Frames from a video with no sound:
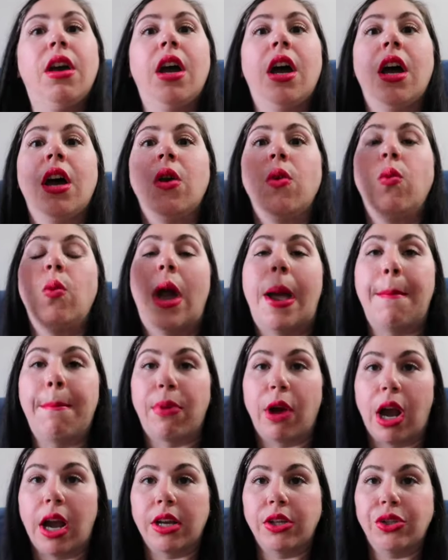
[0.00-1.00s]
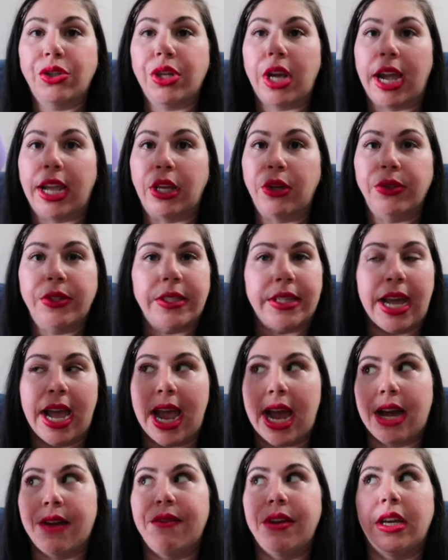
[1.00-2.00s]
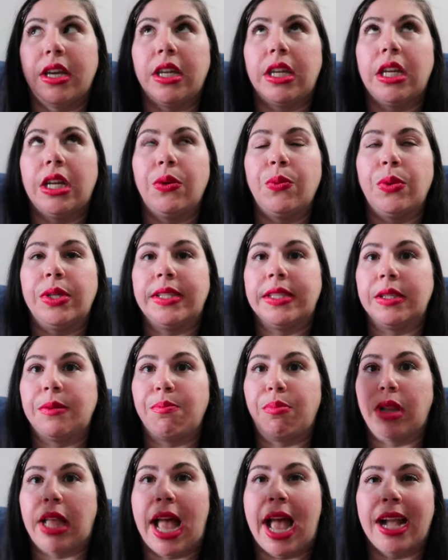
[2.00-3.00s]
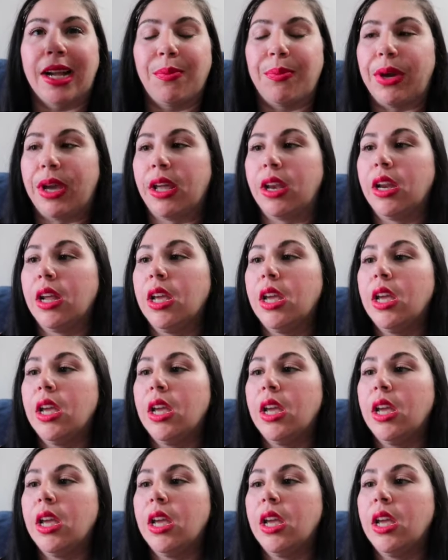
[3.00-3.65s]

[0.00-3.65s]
wet brush. I used to have it. It was in black, but